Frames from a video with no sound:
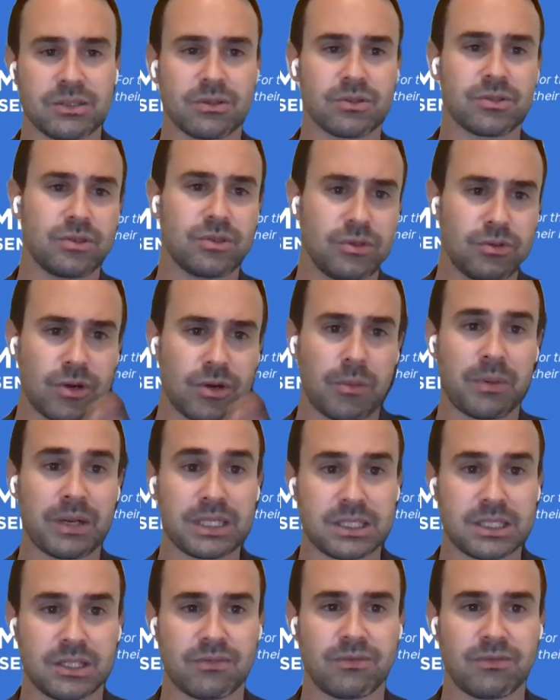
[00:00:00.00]
Also, Europe, let's
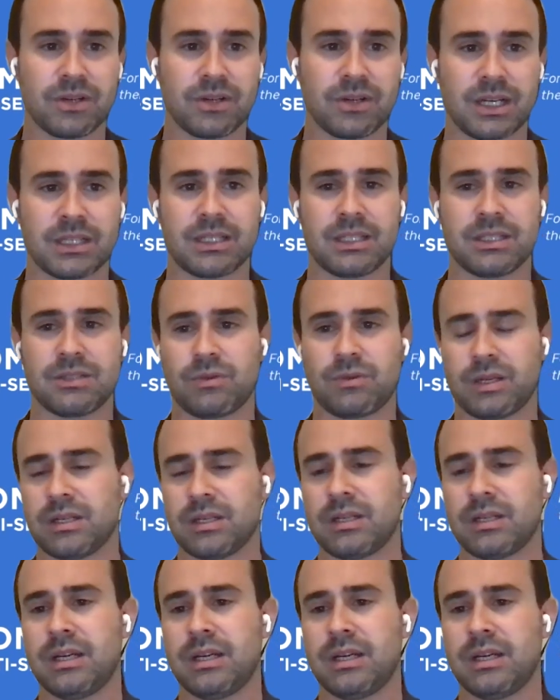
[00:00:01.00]
not forget, is where